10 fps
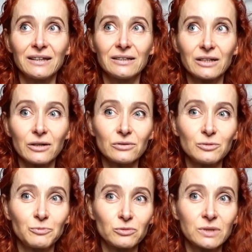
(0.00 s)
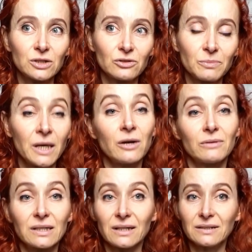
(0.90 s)
The coat probably took me,
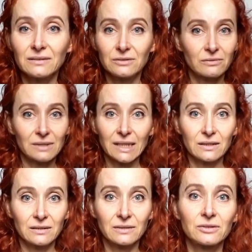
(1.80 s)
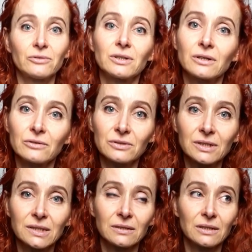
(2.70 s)
well, I don't like sewing
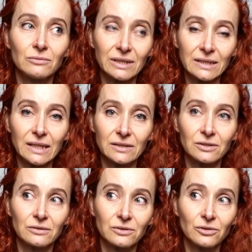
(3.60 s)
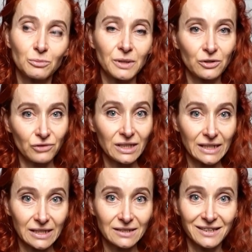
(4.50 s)
coats in one day, so it took me 3
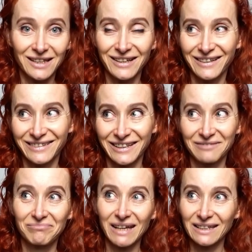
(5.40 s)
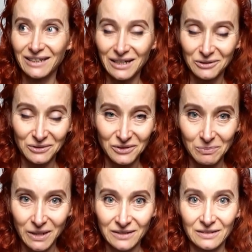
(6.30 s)
days, the cutting out of the
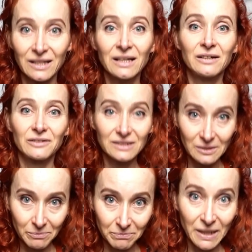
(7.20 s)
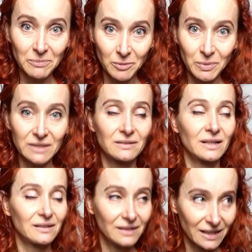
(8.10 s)
pattern, first the paper pattern
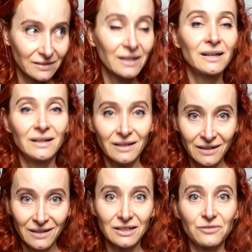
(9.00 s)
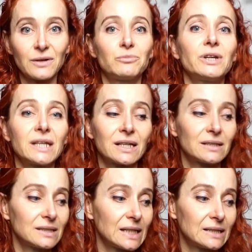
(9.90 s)
and then the fabric,
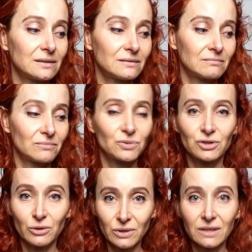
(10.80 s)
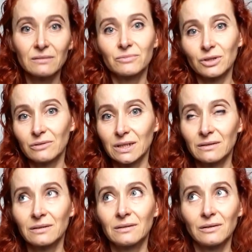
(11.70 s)
then
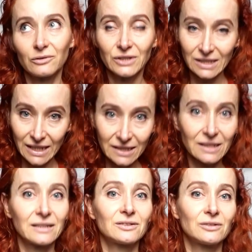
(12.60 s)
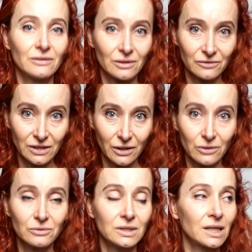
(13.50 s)
sewing of the lining and sewing of the
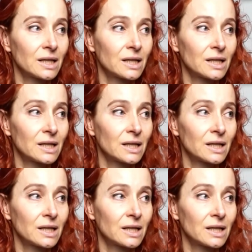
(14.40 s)
coat.